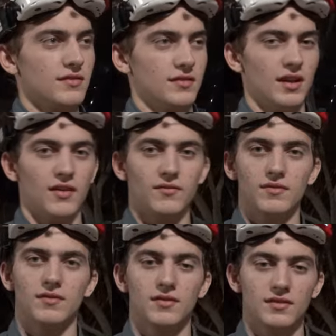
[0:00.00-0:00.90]
Soren yeah. took
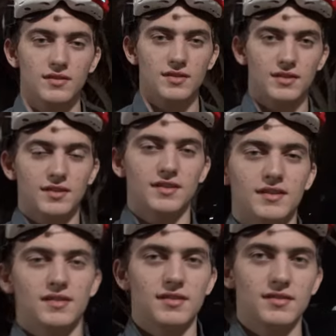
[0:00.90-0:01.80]
the win at the ninth
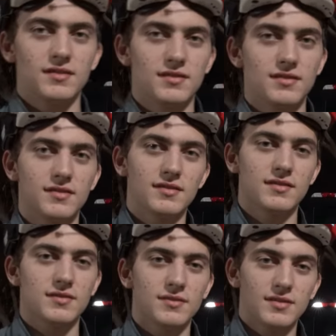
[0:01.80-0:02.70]
spot. What do yeah. you think for
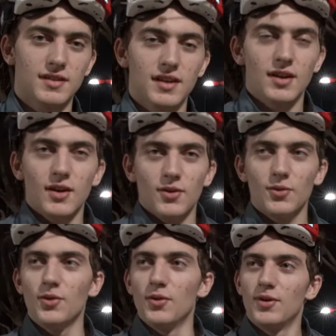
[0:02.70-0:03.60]
Vegas?
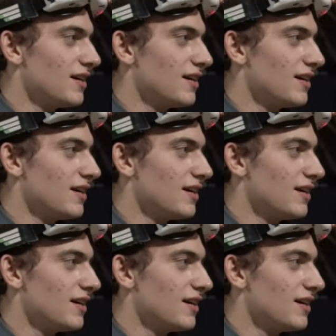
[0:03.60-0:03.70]
Ooh.